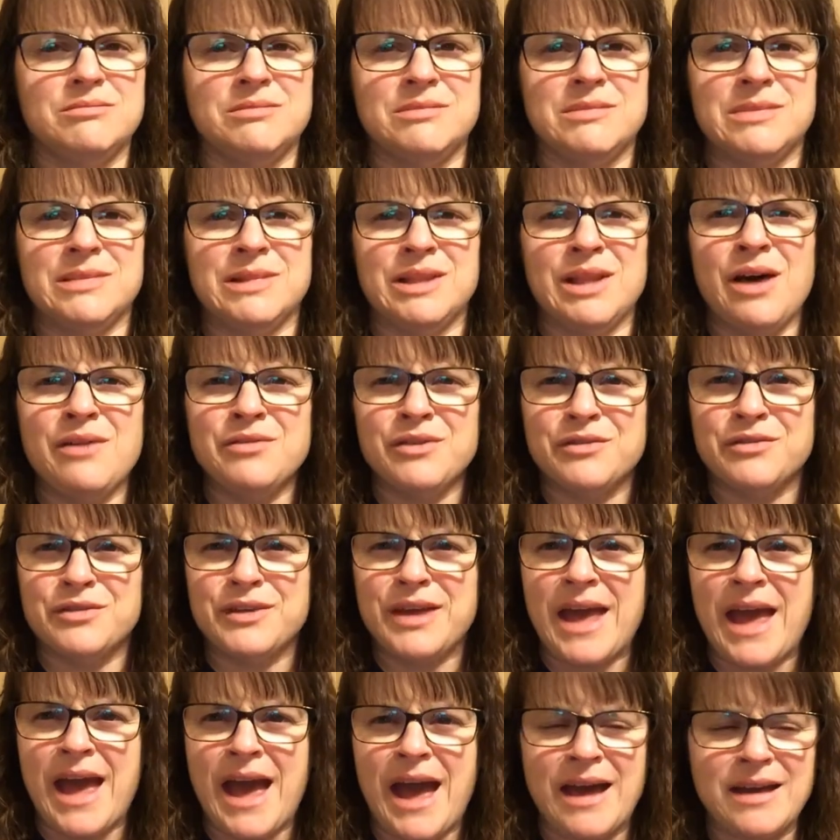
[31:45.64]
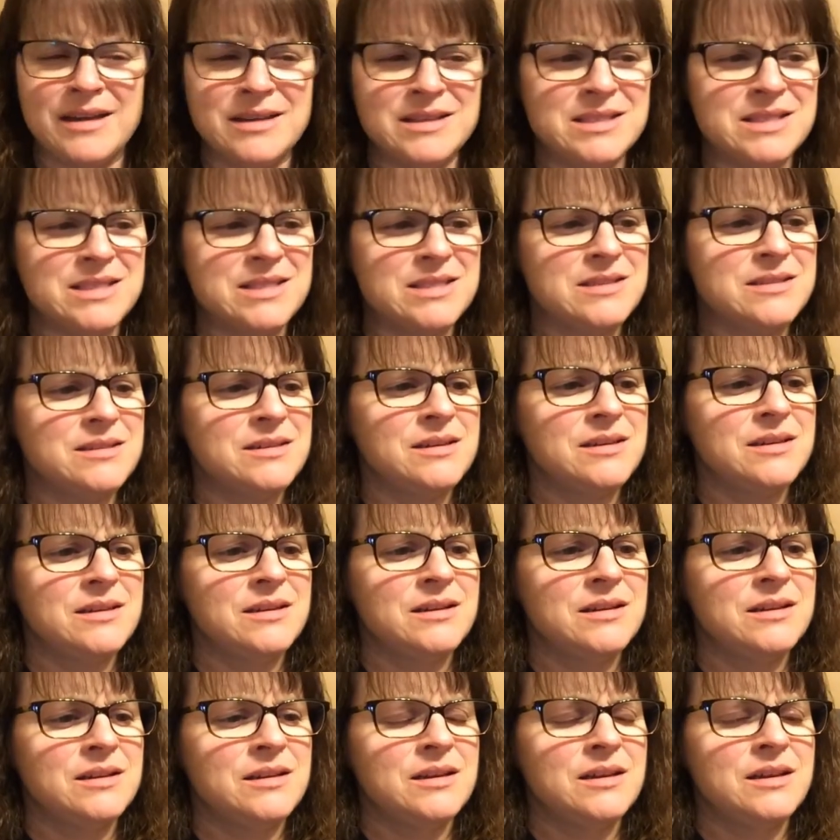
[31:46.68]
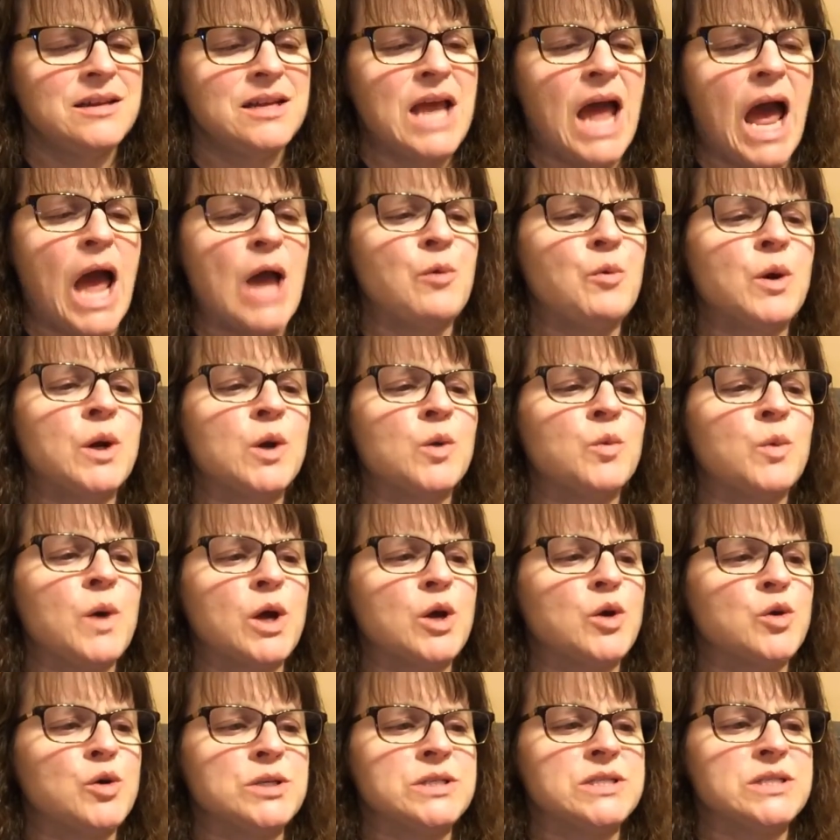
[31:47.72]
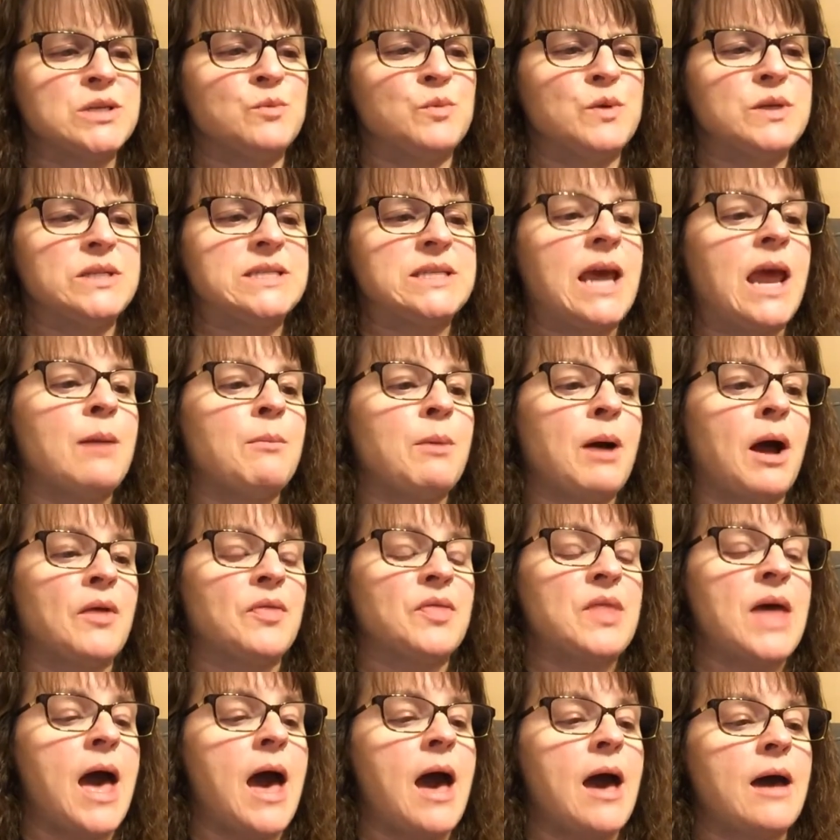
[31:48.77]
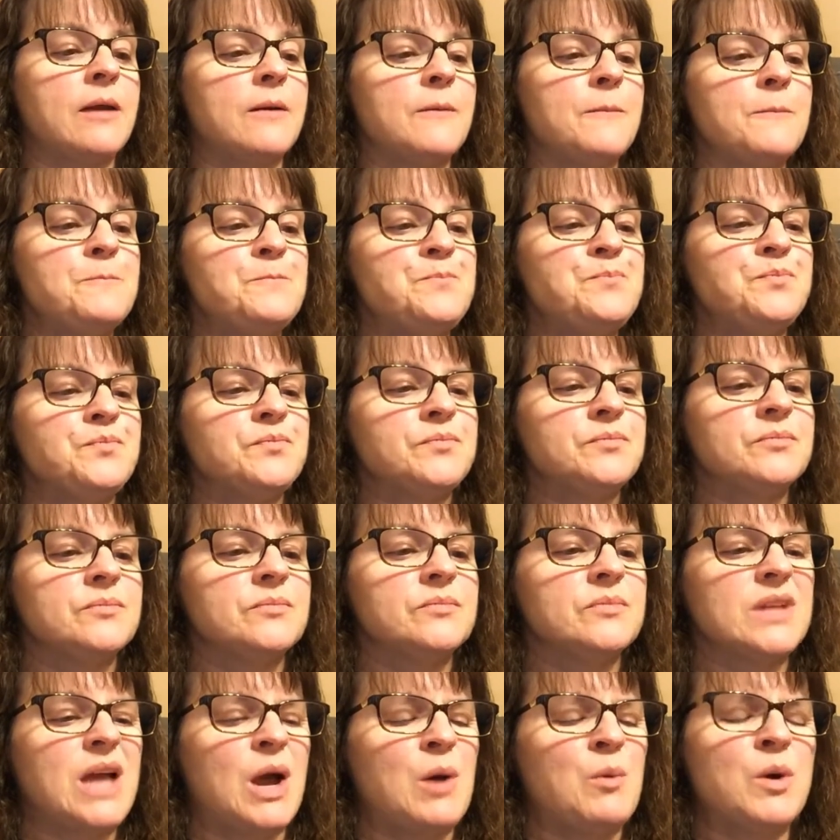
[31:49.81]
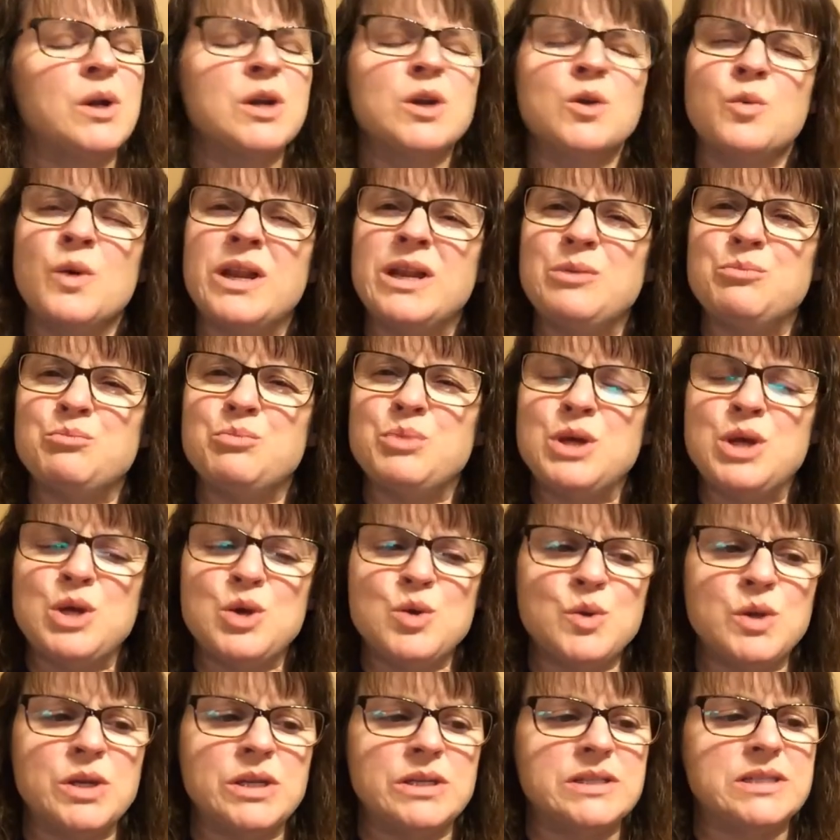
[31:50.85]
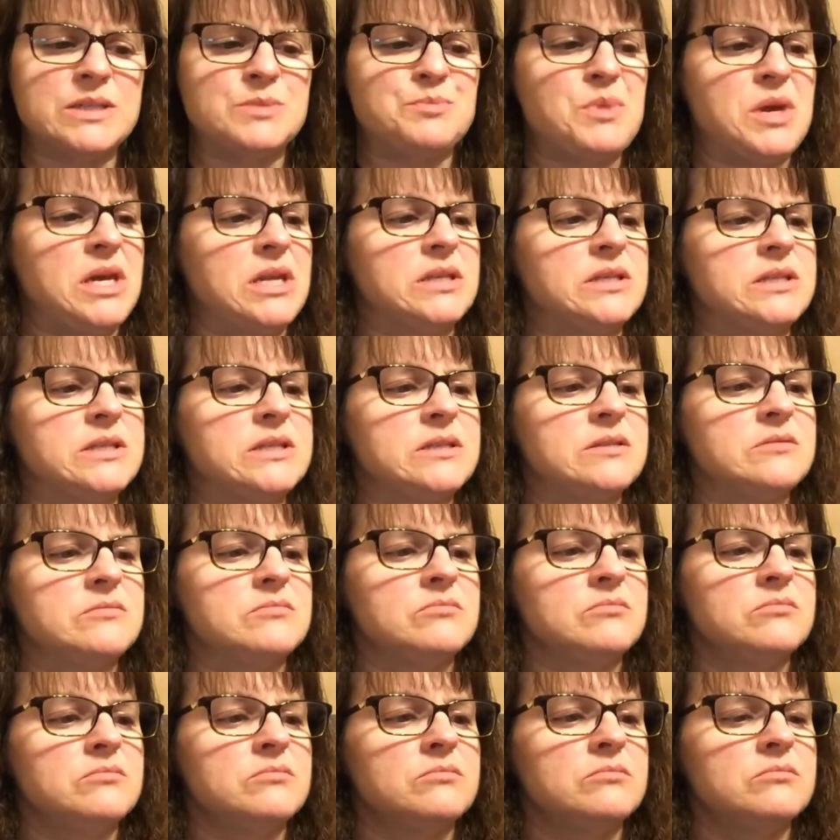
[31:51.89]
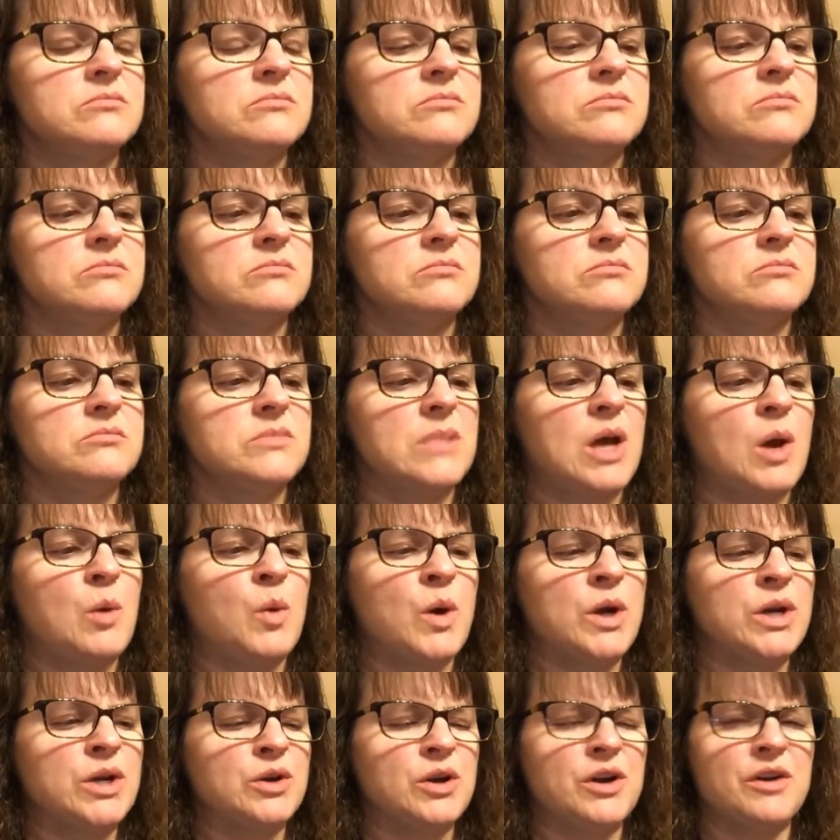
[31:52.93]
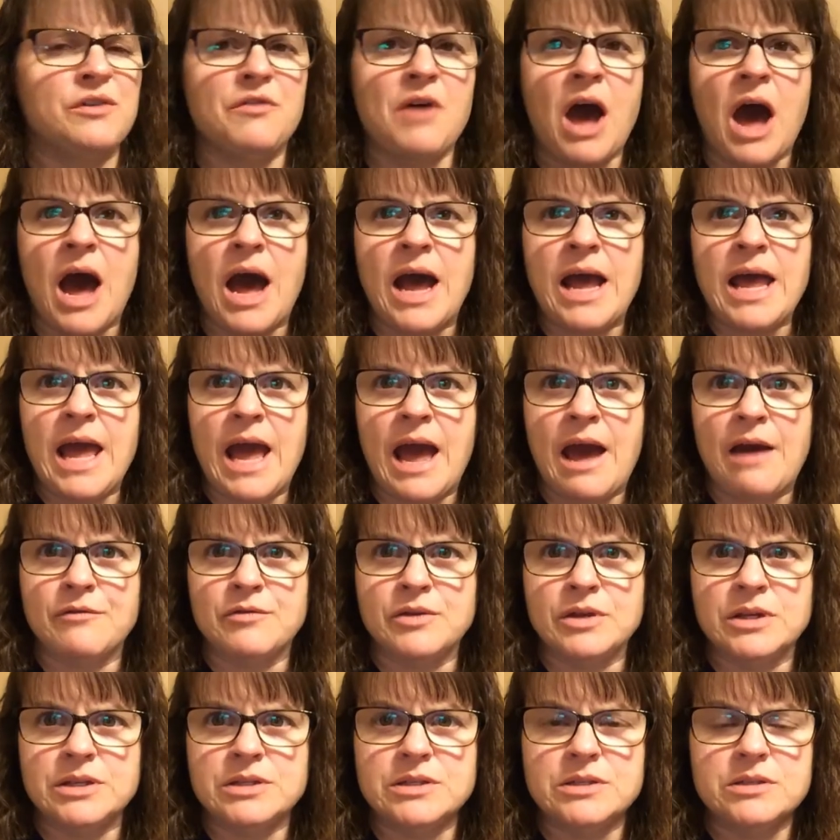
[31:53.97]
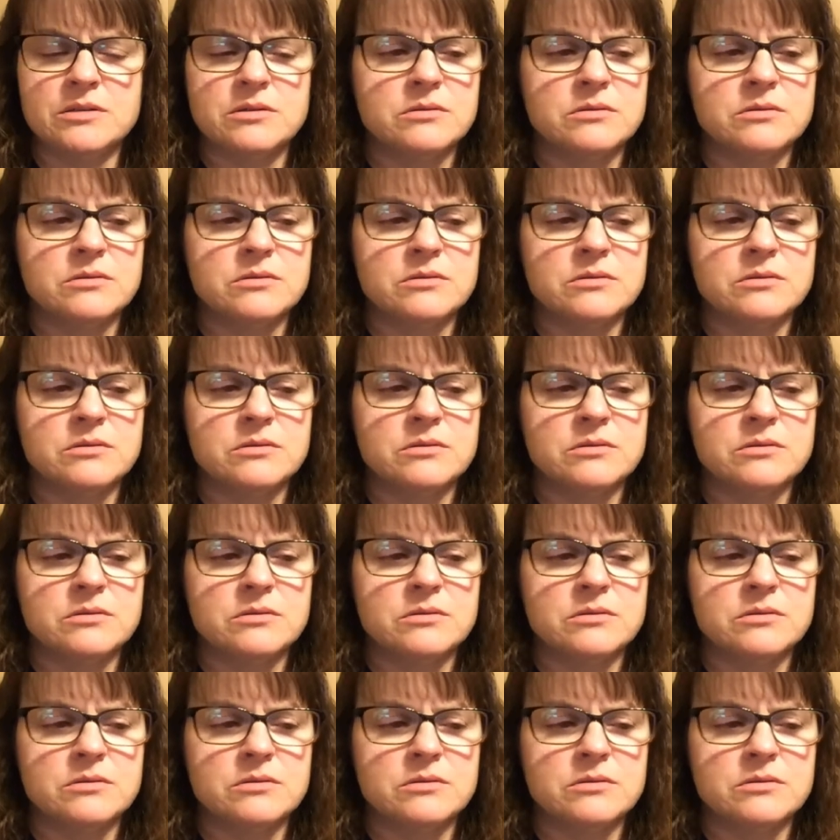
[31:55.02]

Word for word: Love of cats? I wonder what Kristen would say about that. I wonder what impudence means. I wonder if I have it.